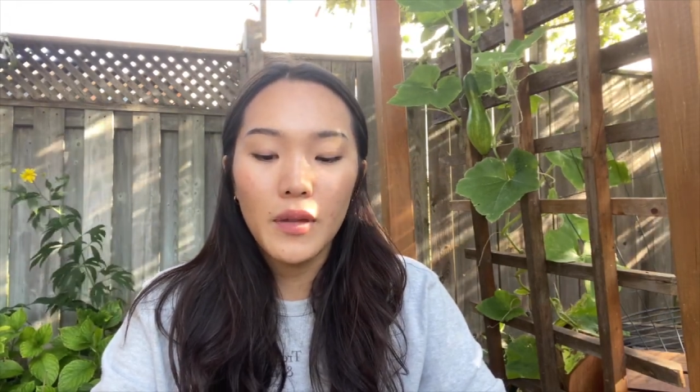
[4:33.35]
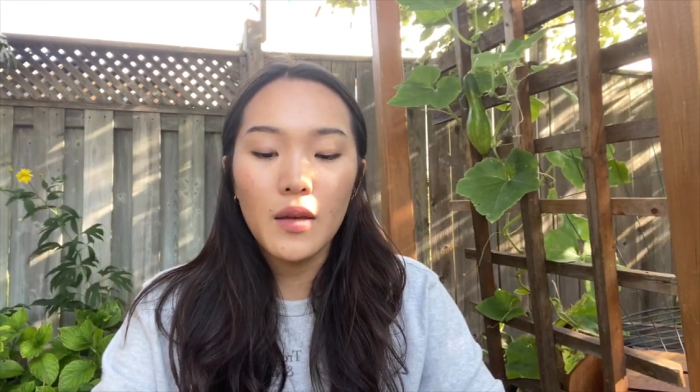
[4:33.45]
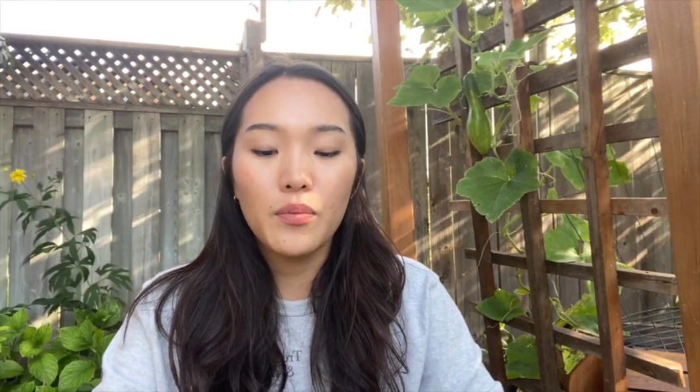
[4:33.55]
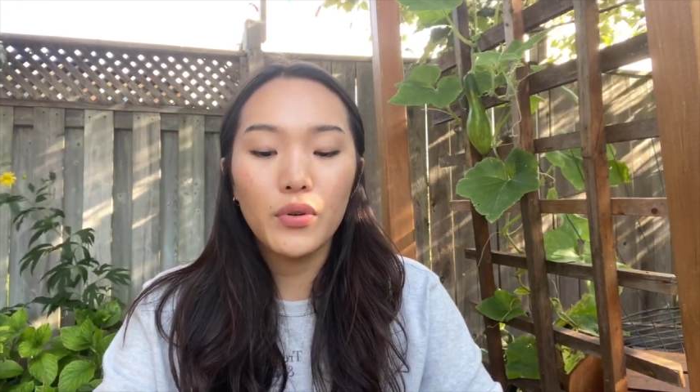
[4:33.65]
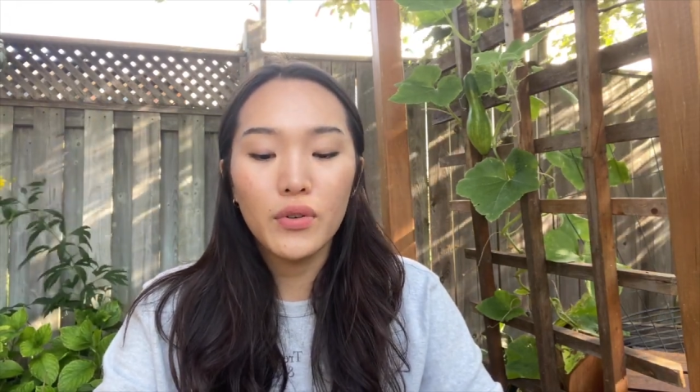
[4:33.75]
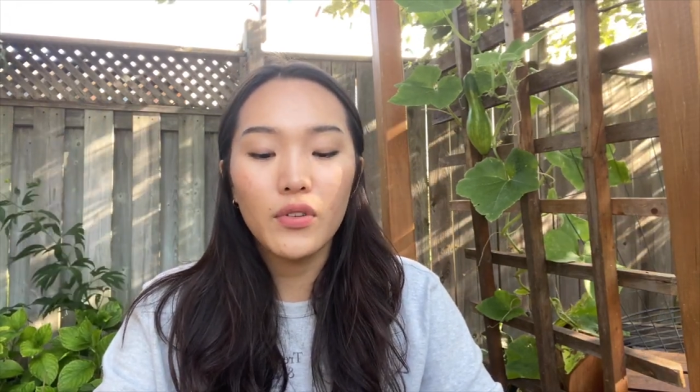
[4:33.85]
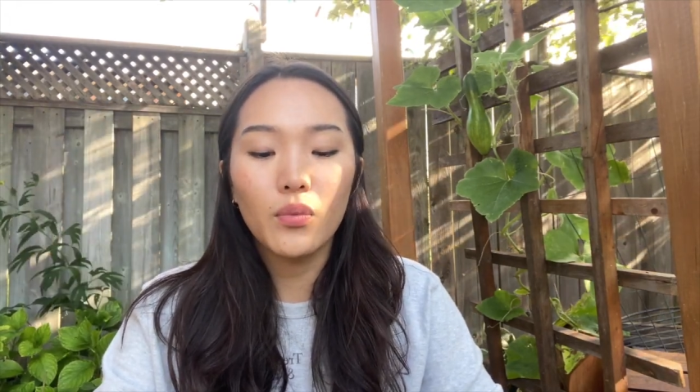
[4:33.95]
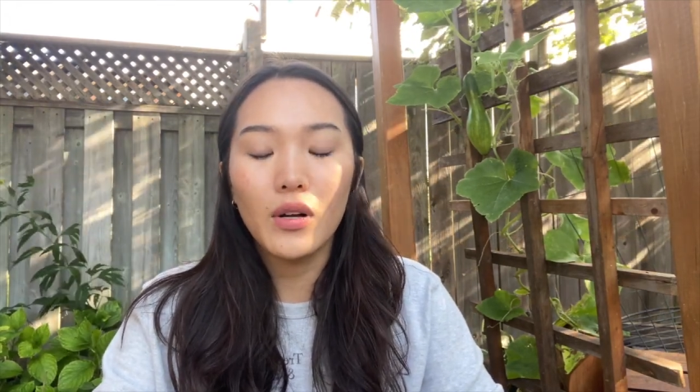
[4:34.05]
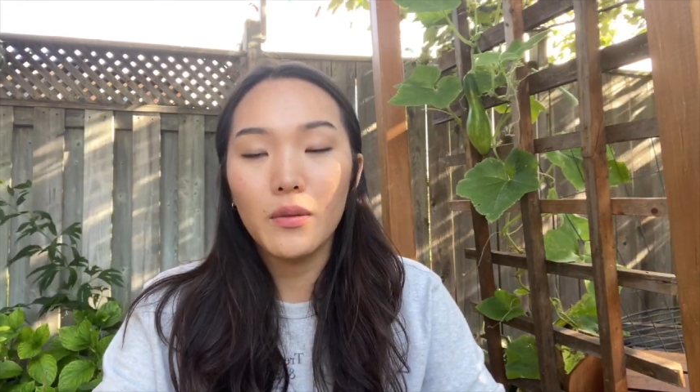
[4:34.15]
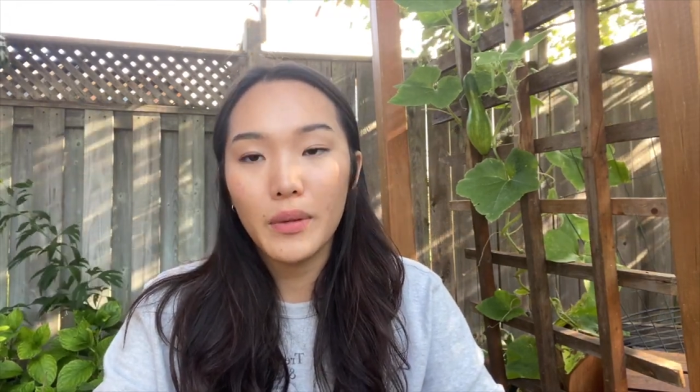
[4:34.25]
improve the
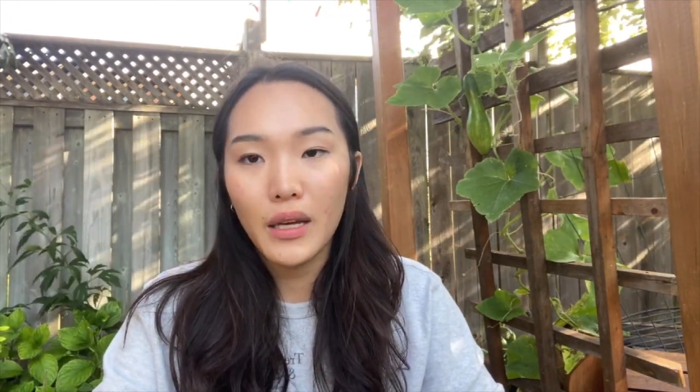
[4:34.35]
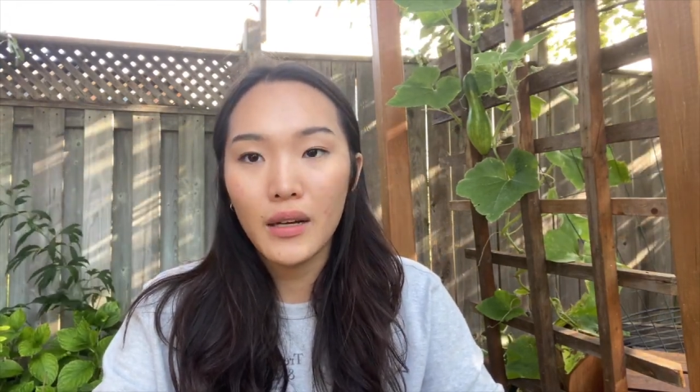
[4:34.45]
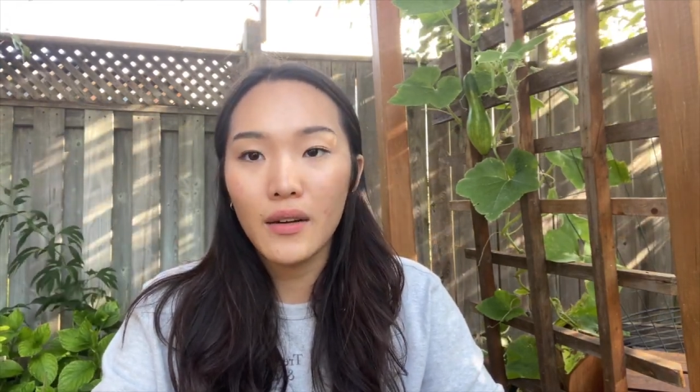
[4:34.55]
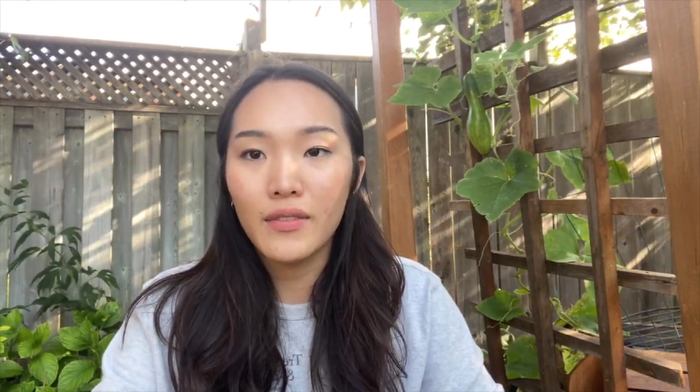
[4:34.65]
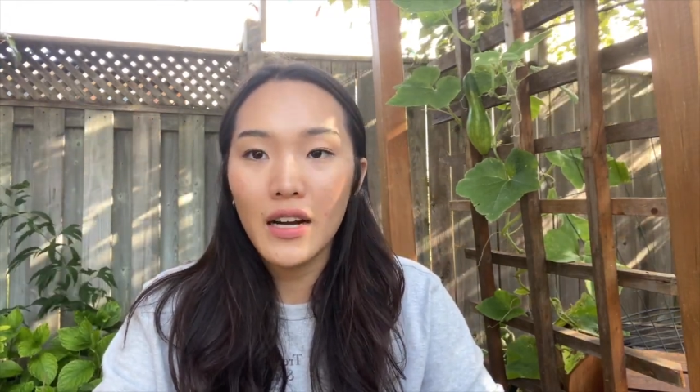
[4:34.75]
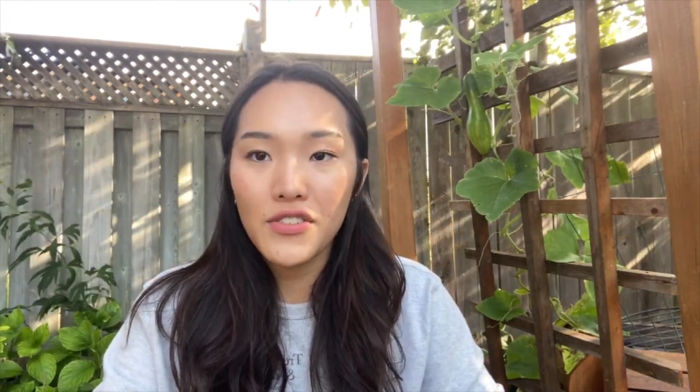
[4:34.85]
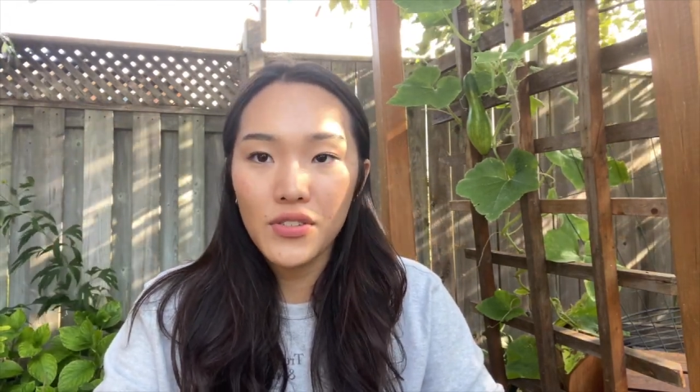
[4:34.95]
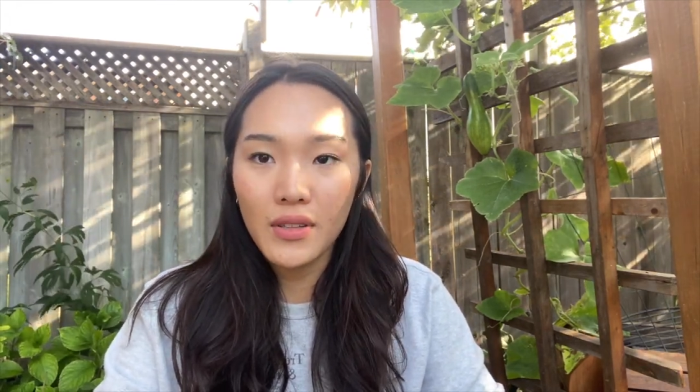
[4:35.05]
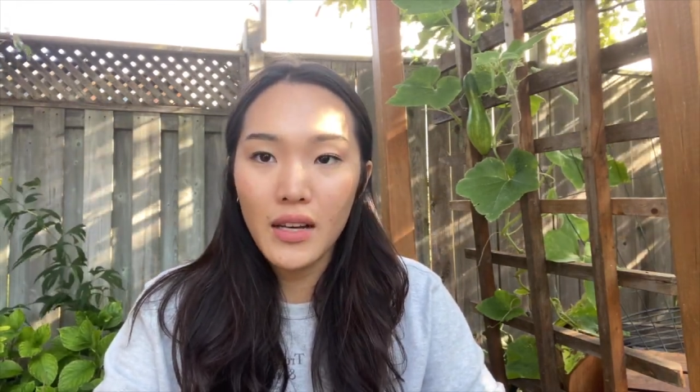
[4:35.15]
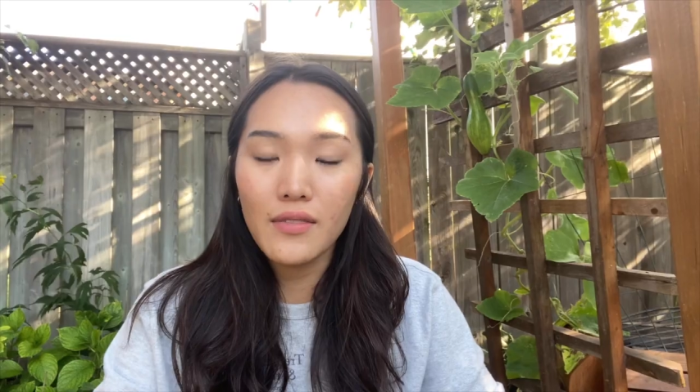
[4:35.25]
well-being of
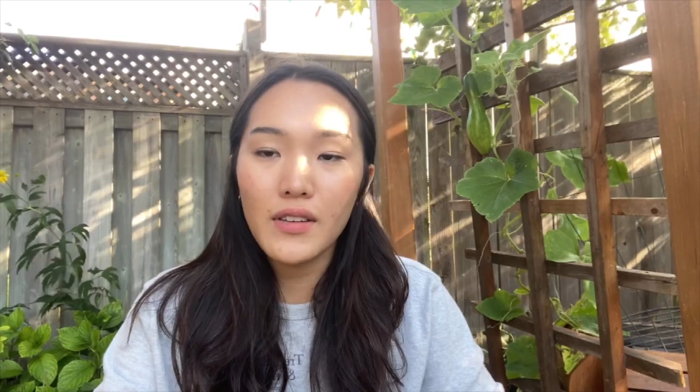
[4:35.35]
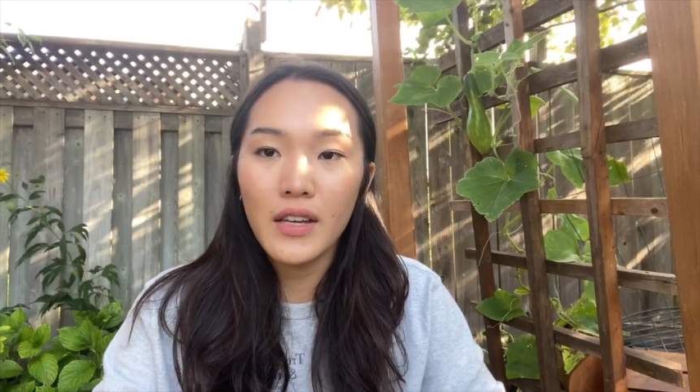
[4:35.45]
natural life